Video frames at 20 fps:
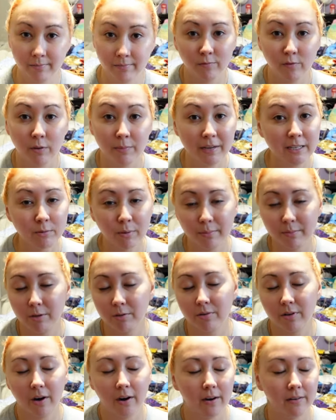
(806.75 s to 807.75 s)
For me,
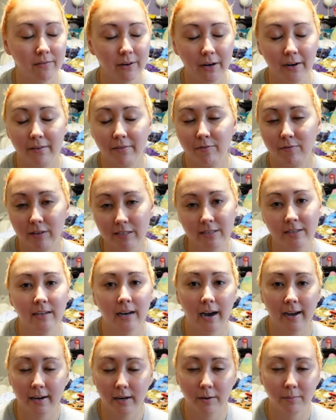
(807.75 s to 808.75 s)
swimsuits are a very fussy
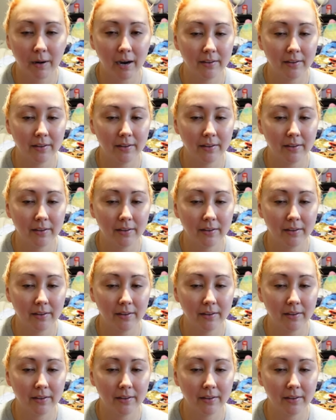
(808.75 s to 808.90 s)
item.